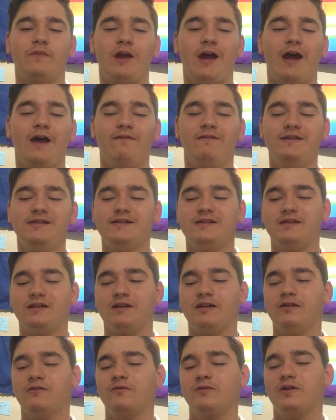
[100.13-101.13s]
have this
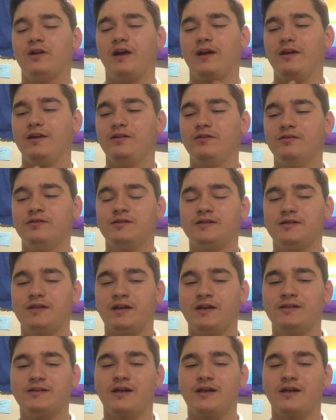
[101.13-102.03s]
thing where I use hand